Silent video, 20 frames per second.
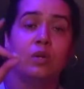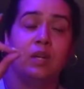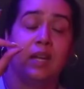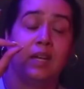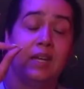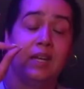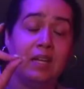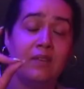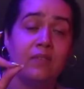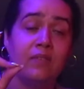and
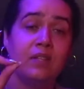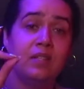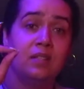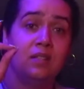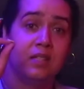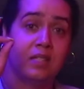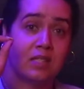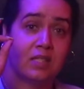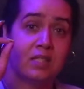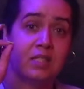even
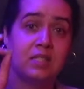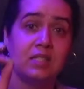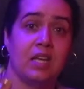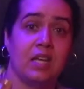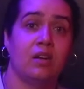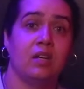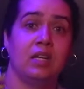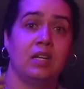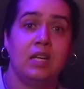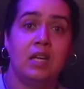the
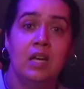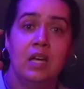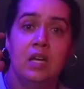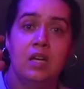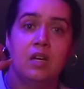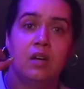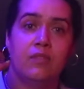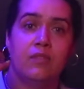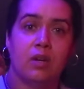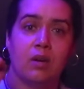sincerity
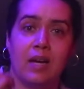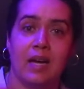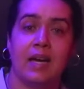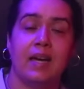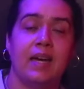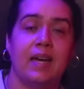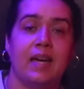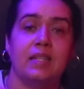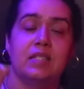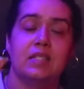of your
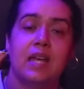eyes.